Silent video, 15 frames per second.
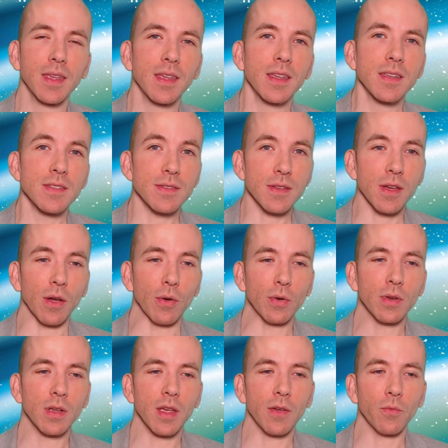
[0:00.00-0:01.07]
So
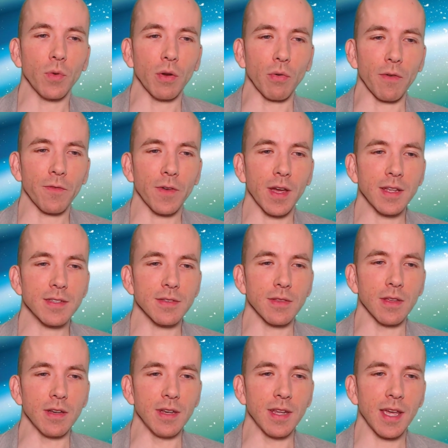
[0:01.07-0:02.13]
if we refer to
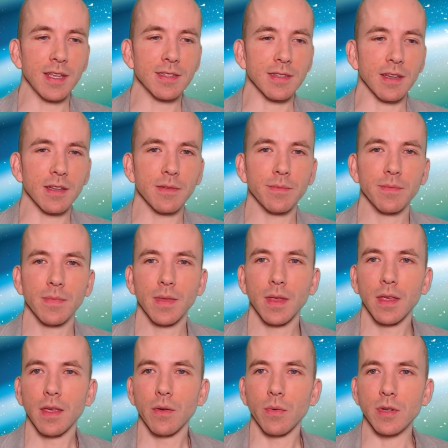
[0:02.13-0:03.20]
the data,
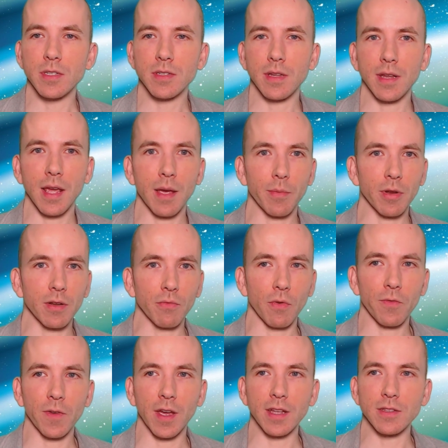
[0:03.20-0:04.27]
which today I'm going to
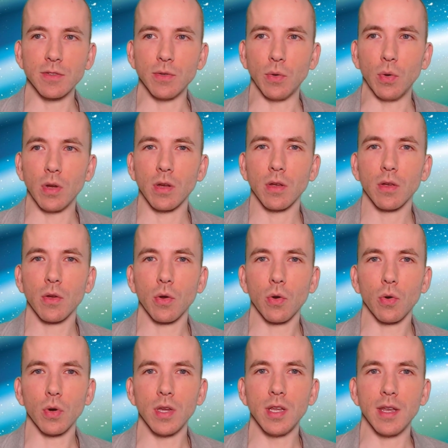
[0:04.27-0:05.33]
refer to
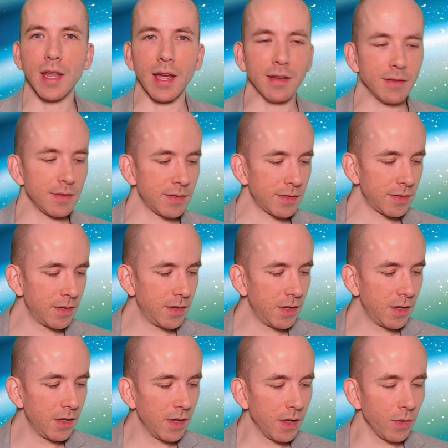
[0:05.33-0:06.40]
CoinDance,
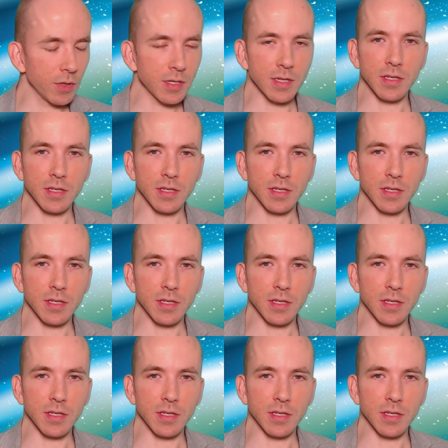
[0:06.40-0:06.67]
which is